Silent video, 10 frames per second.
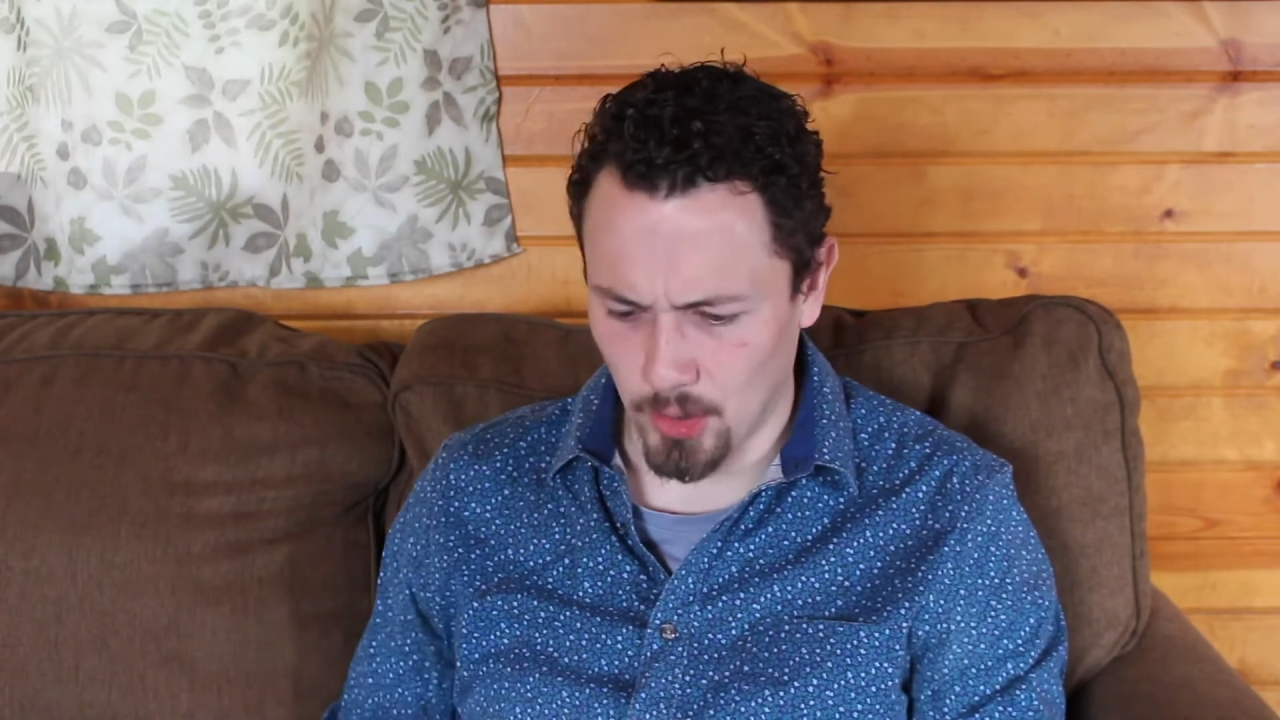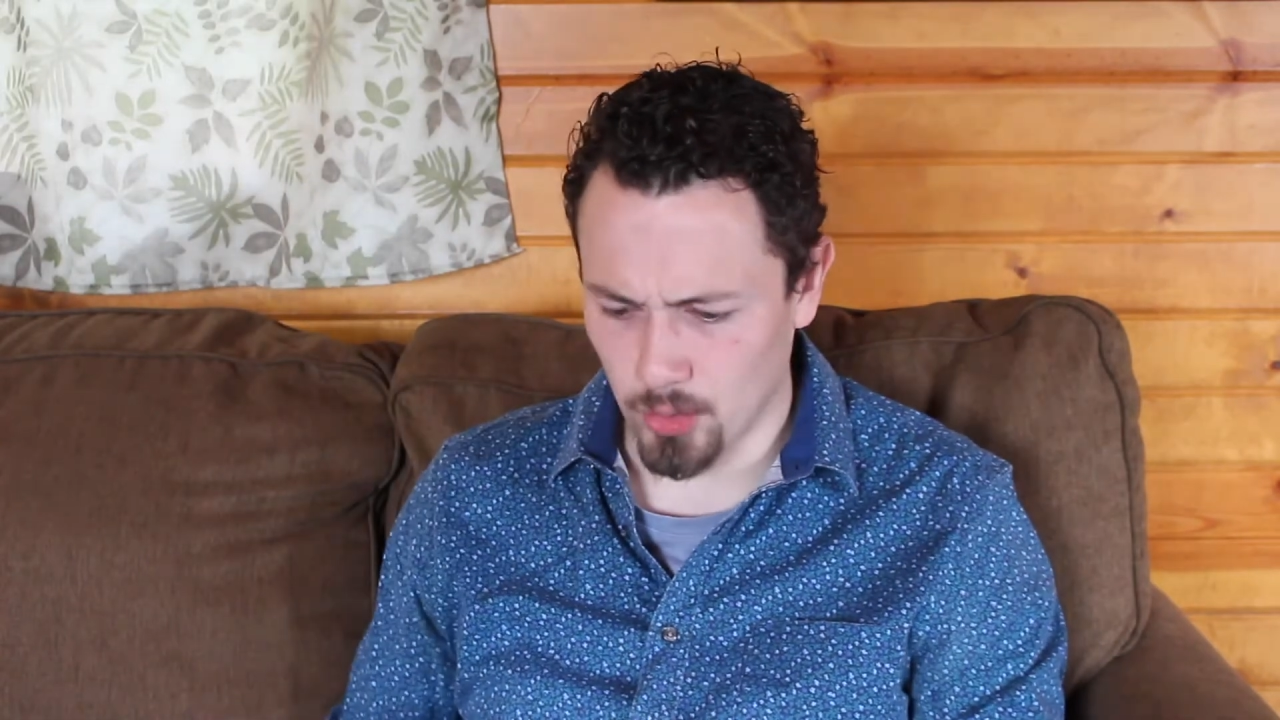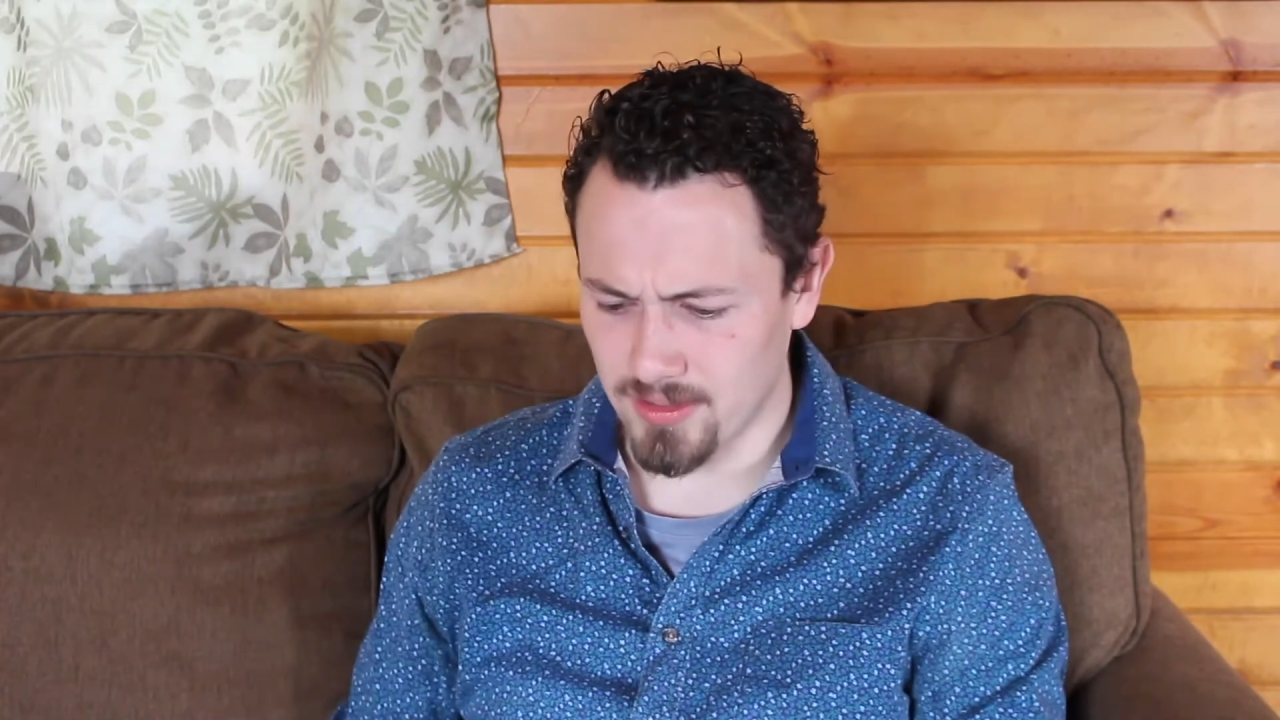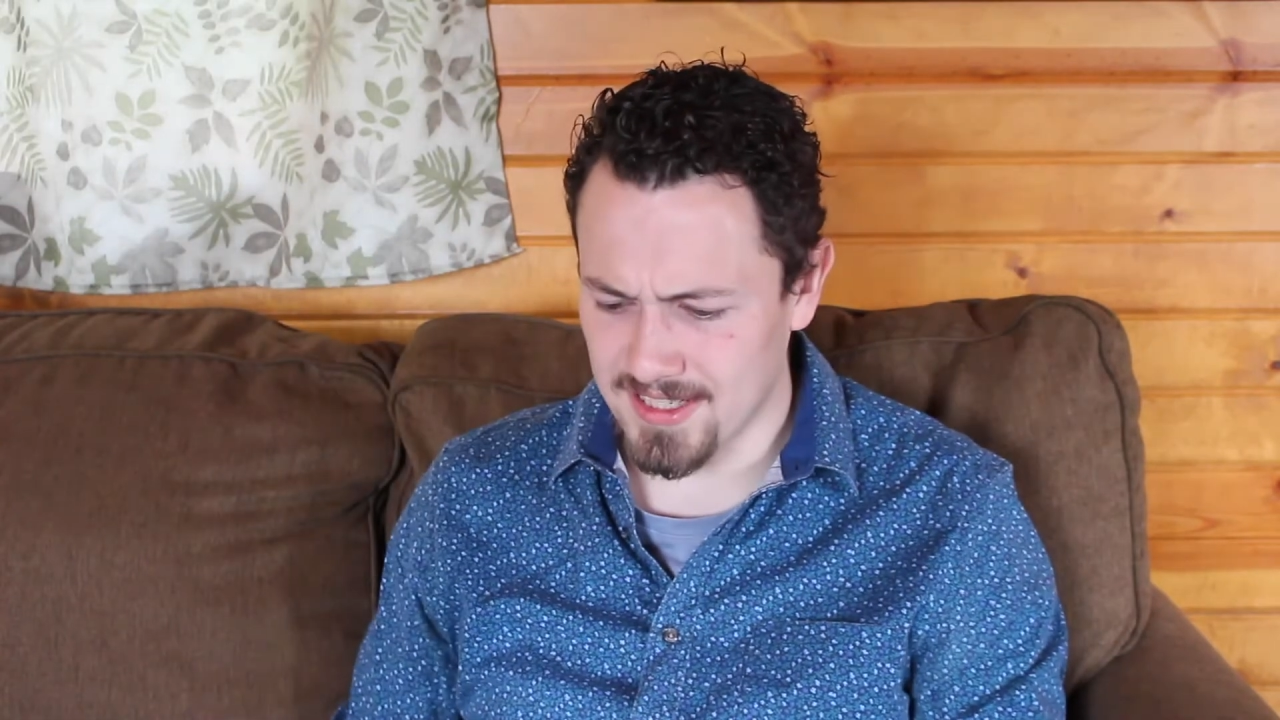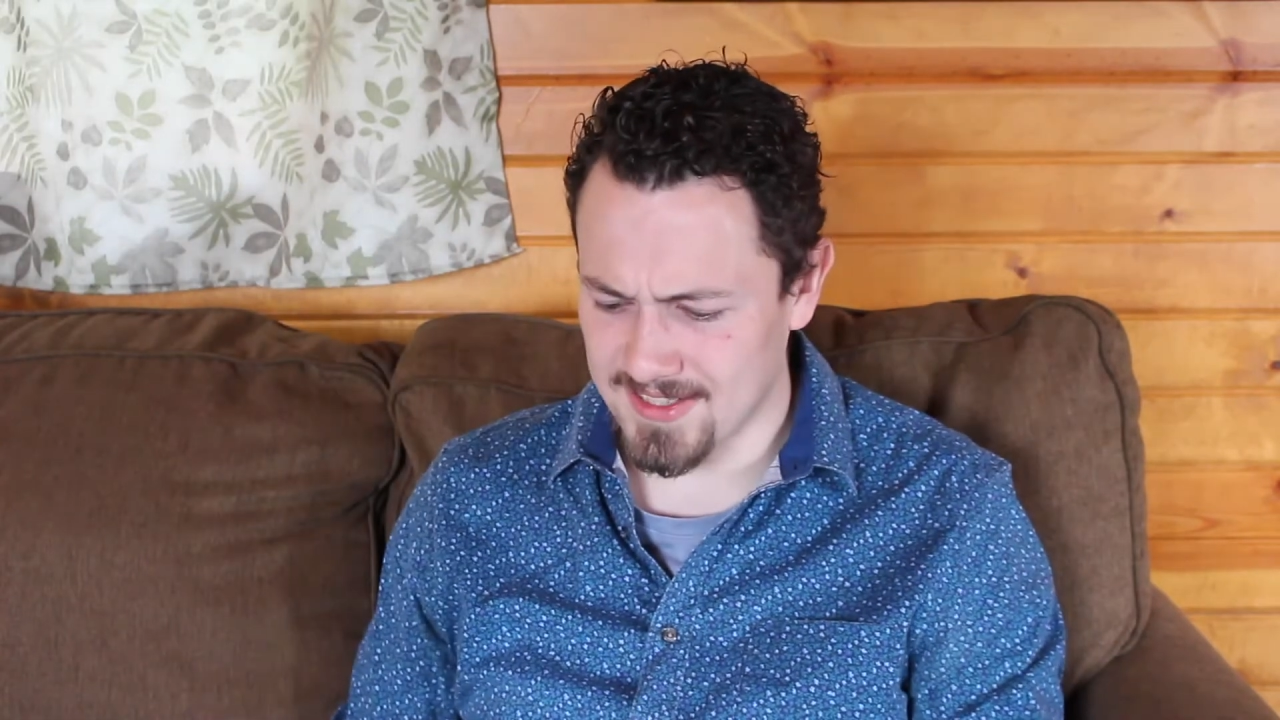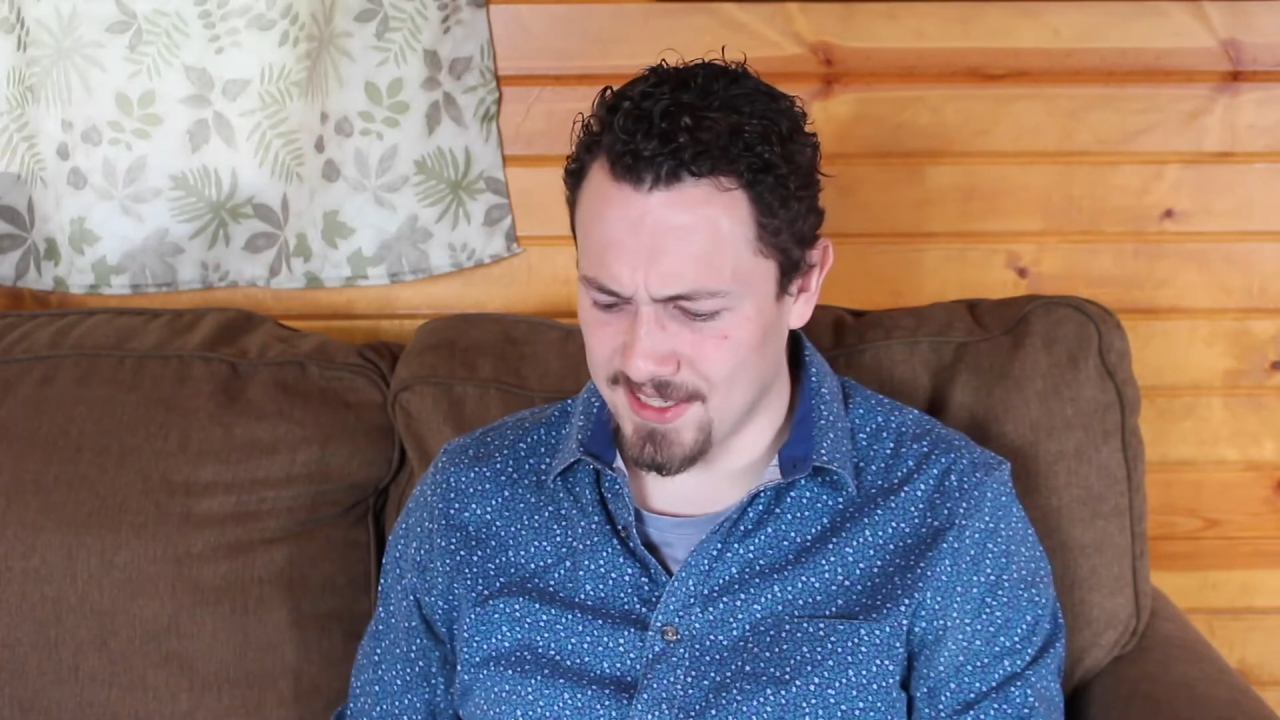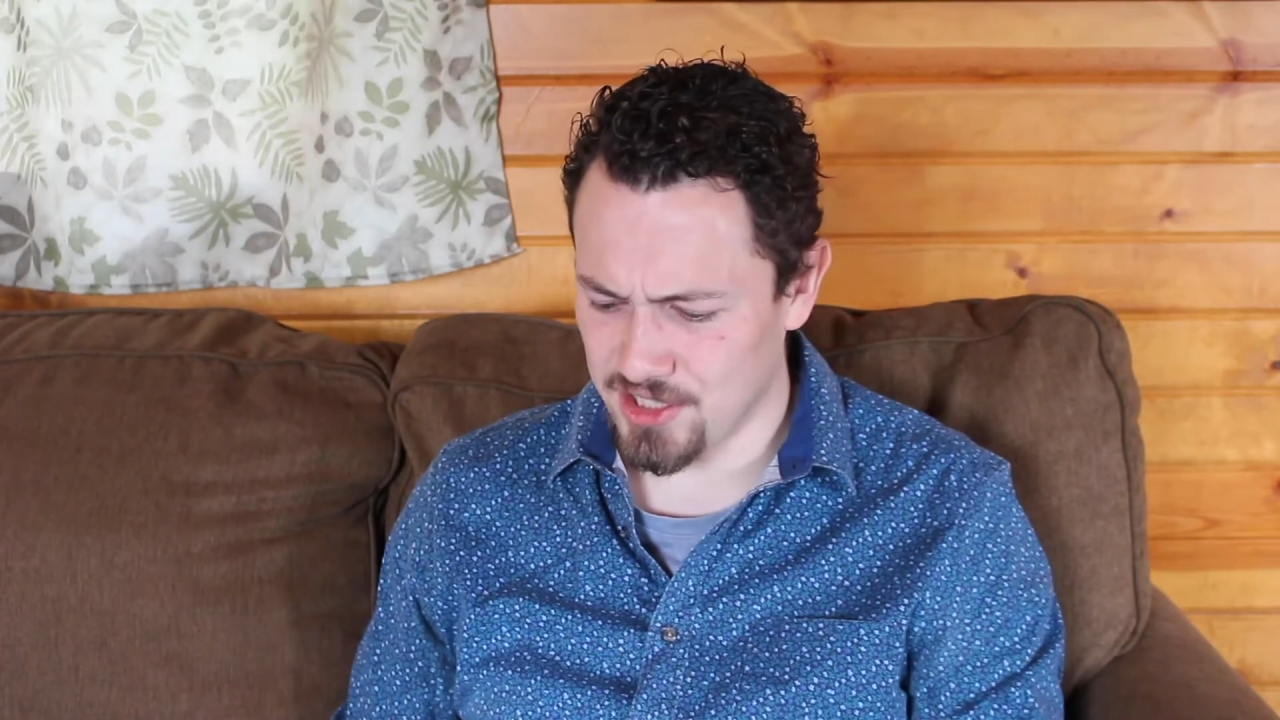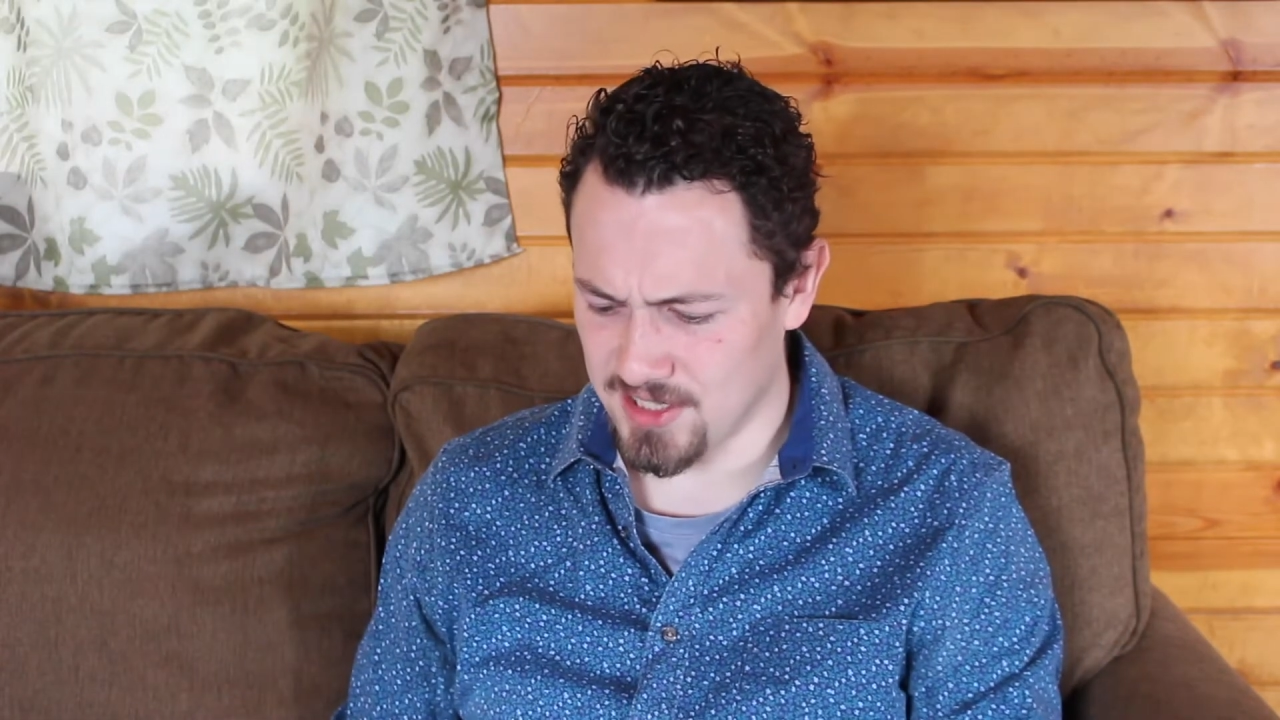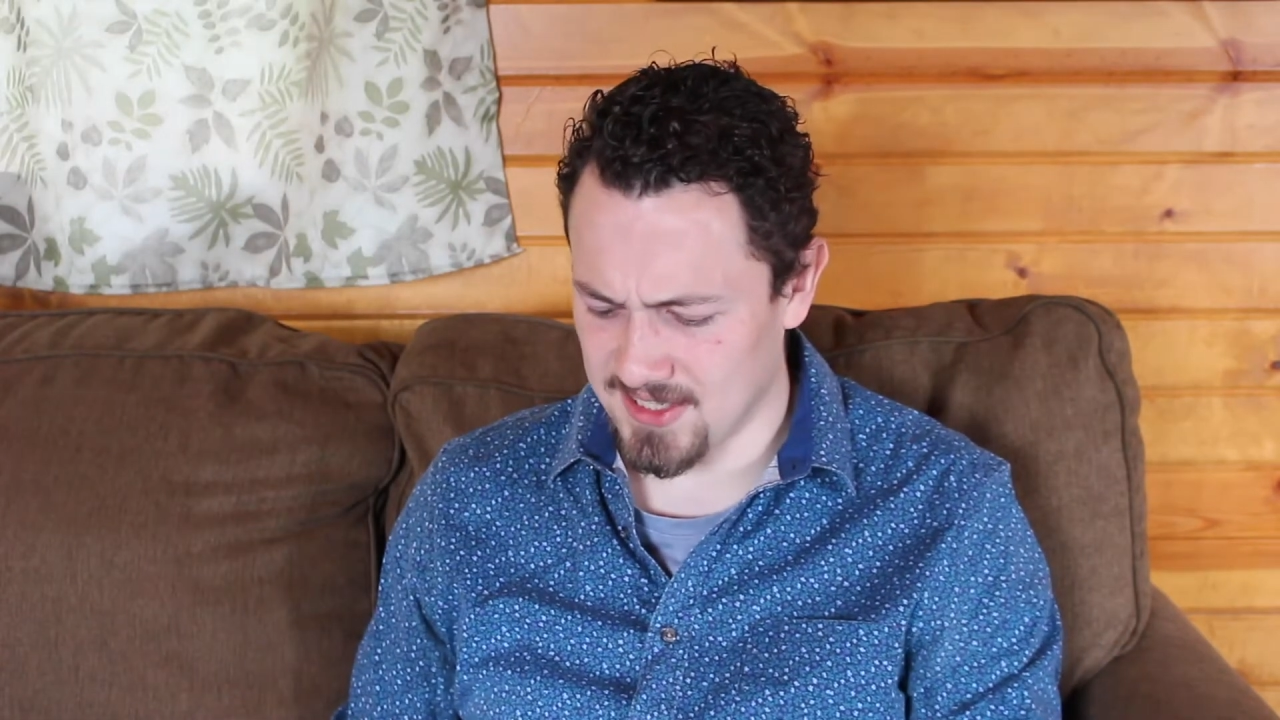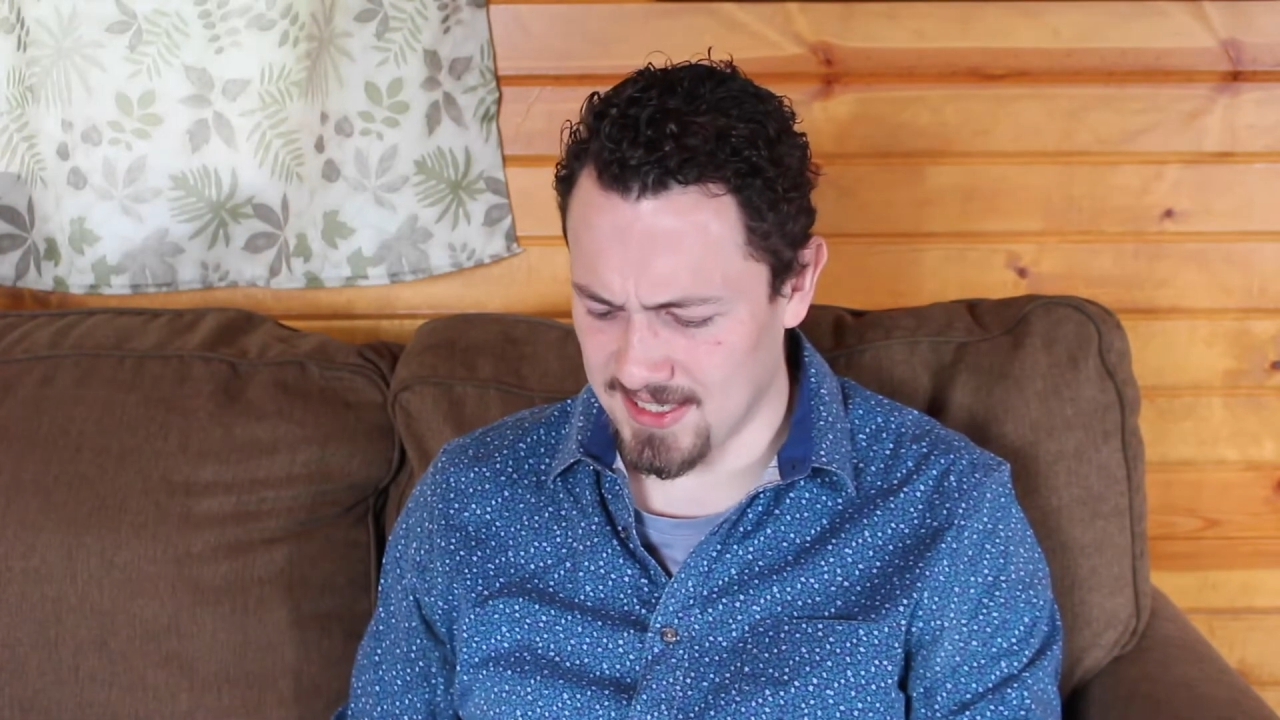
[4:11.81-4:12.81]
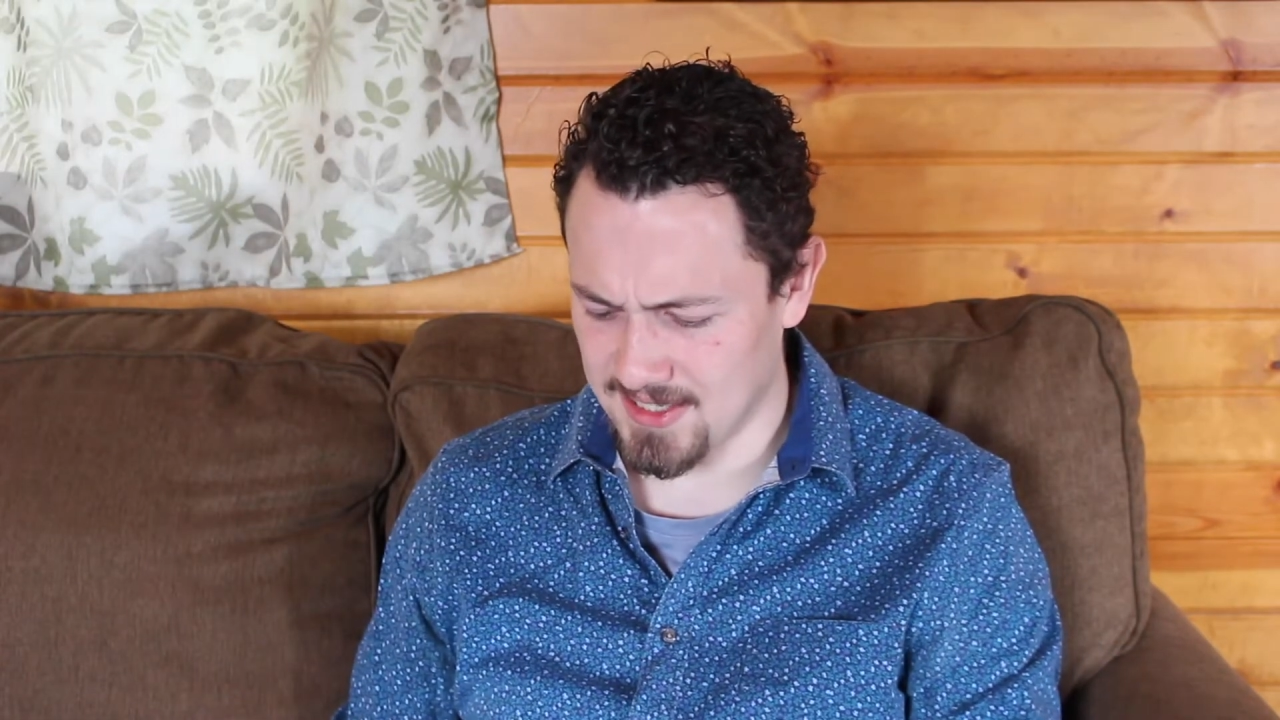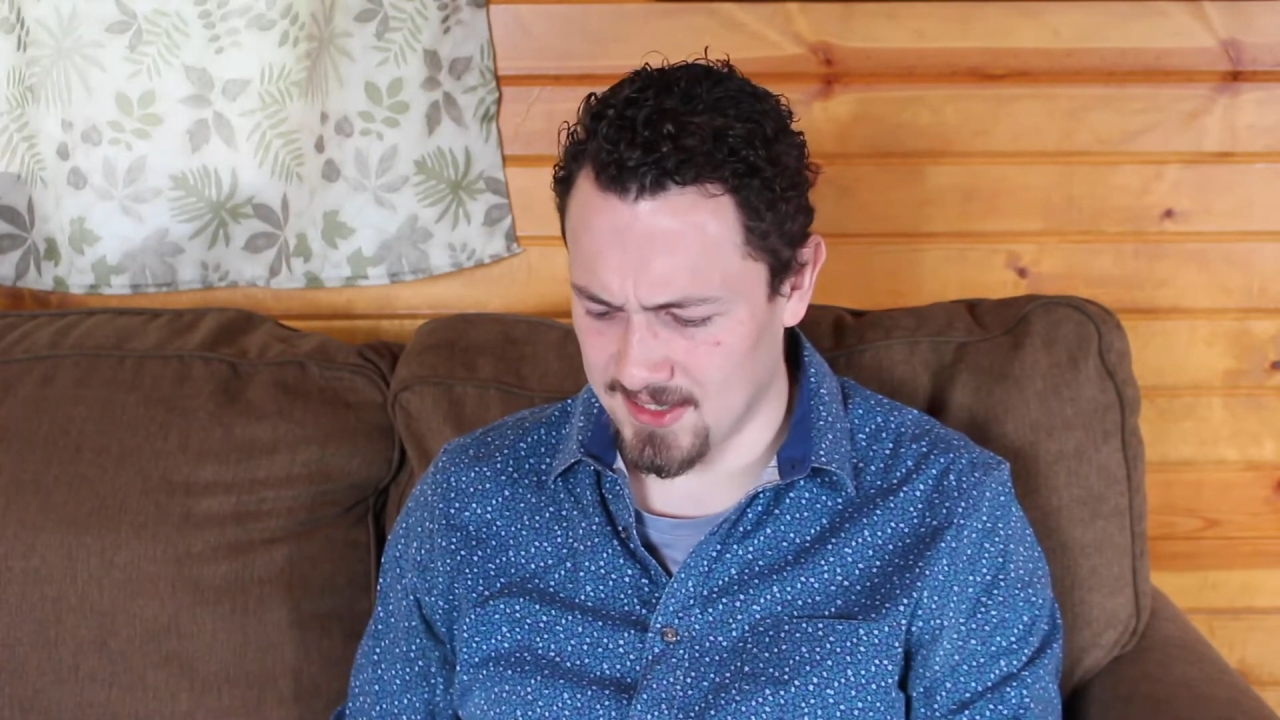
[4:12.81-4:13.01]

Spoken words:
only CGC